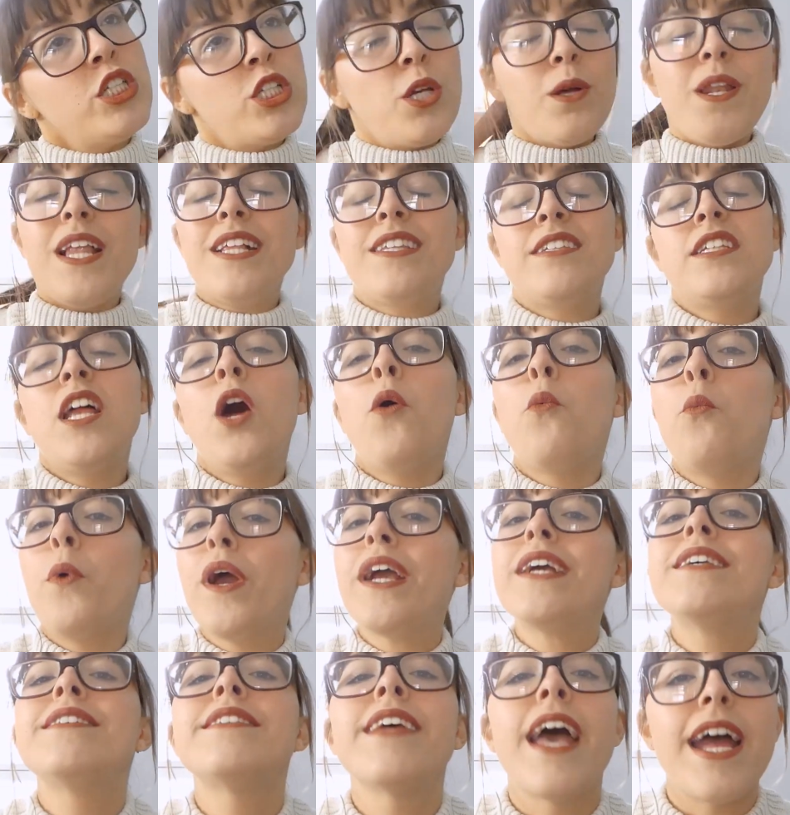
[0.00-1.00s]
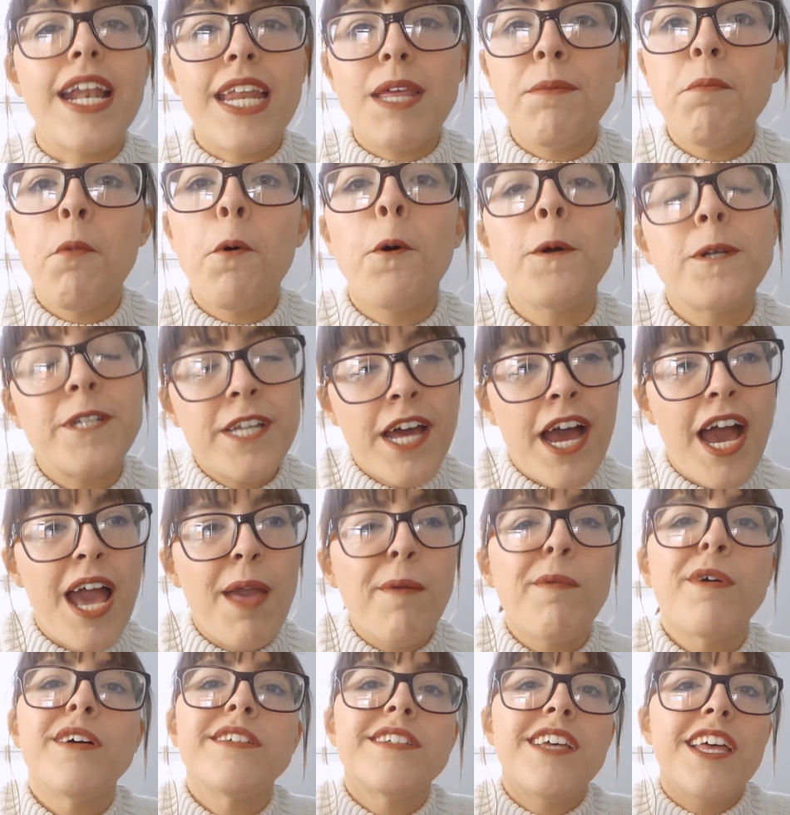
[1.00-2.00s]
So let's not waste any more
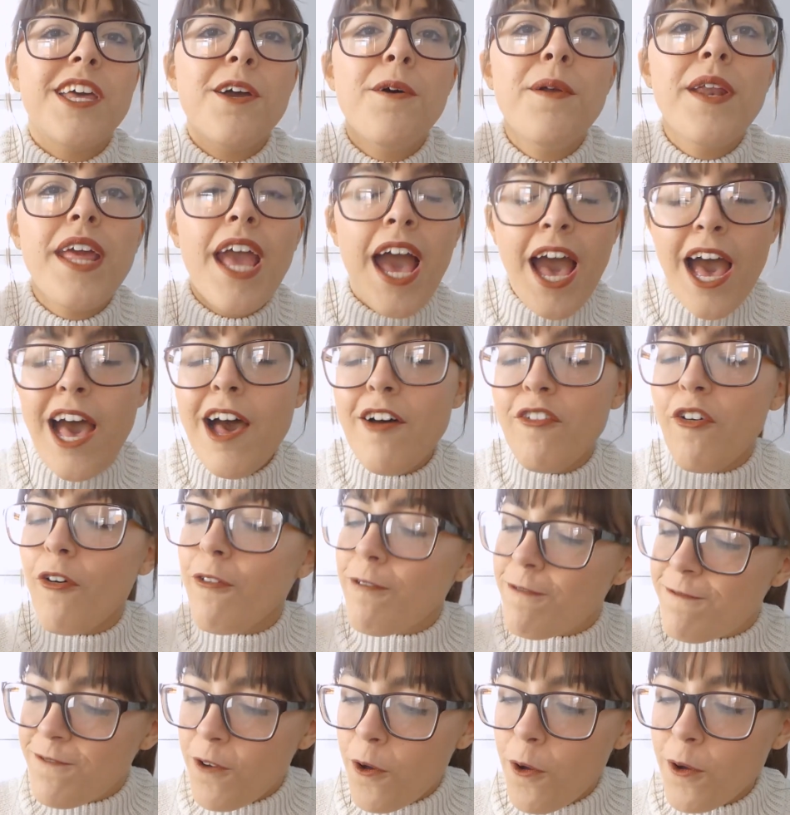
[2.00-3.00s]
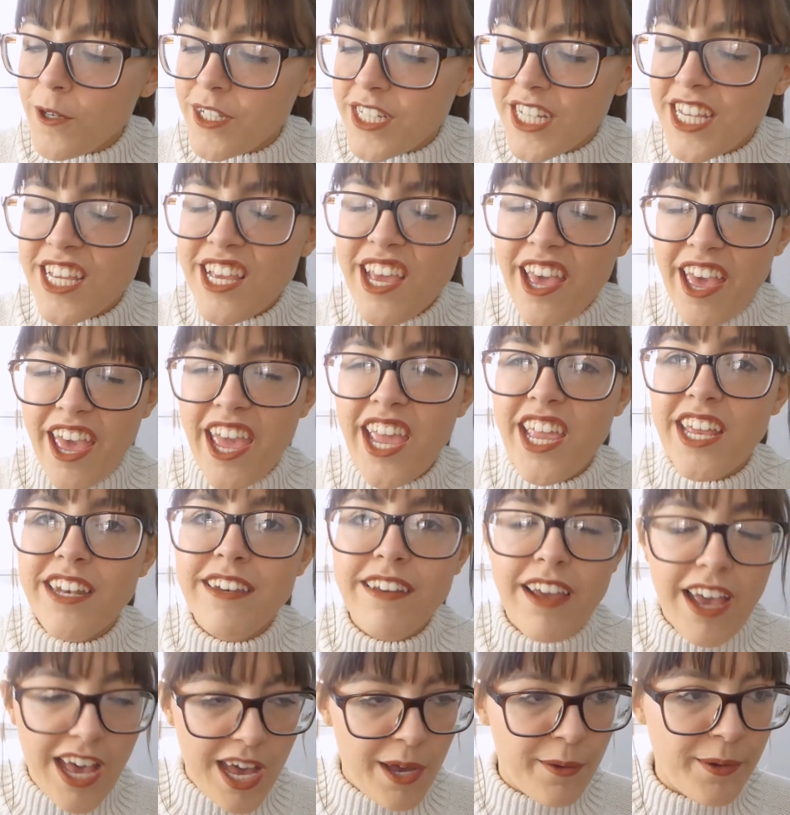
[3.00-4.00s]
time because I only have
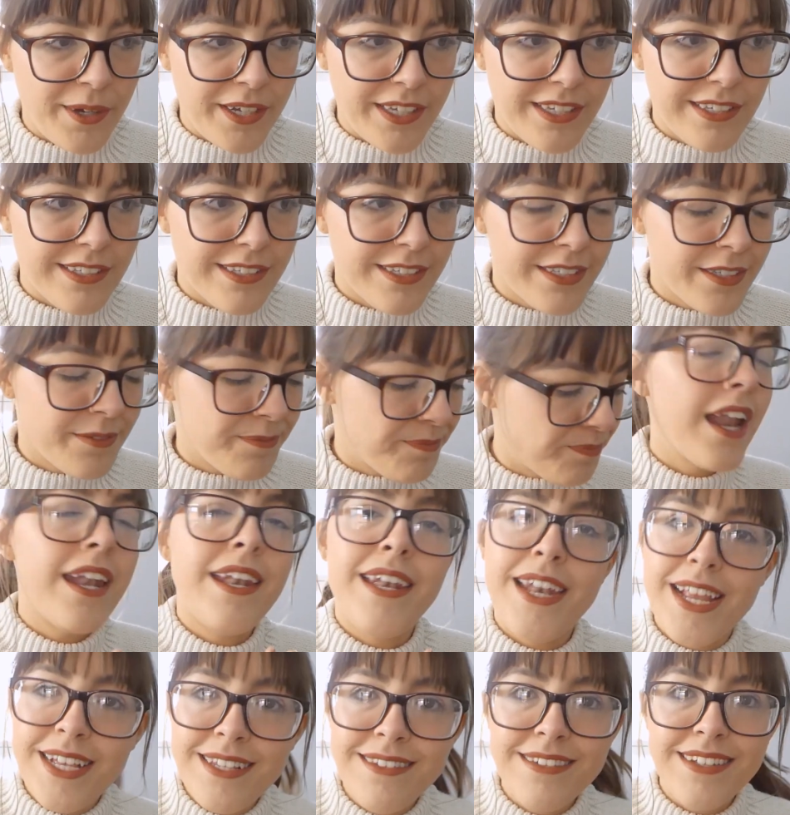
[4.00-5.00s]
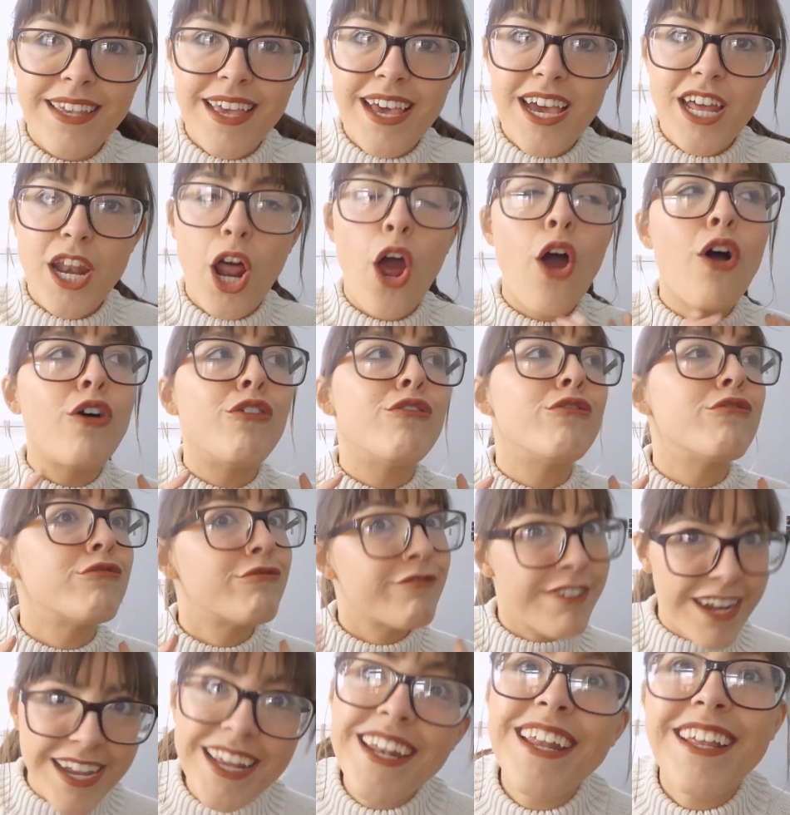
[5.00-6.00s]
48 hours. Let's get
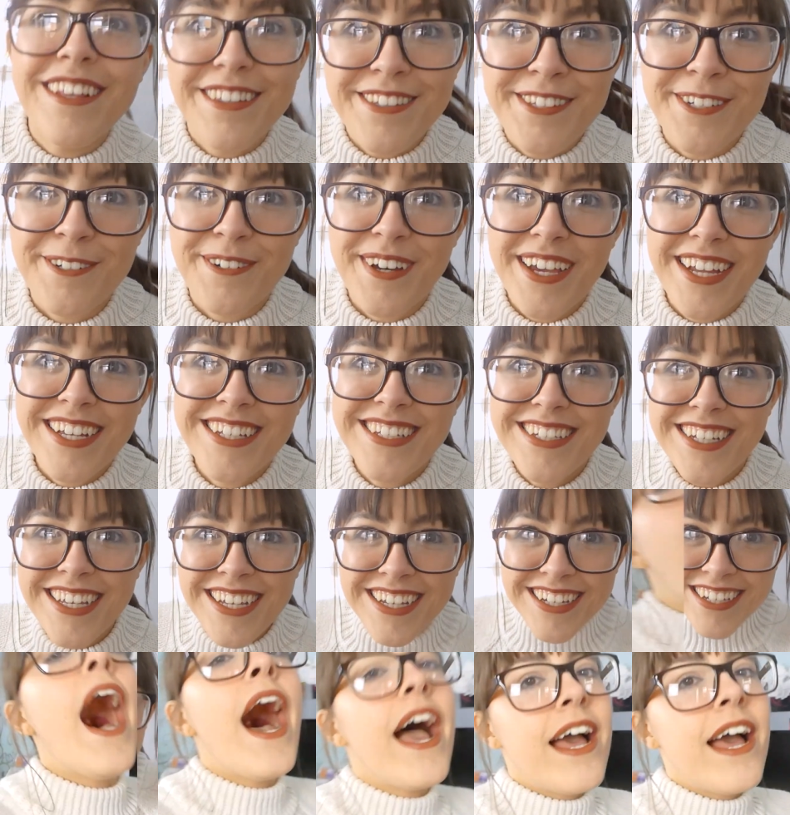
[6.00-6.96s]
right into it.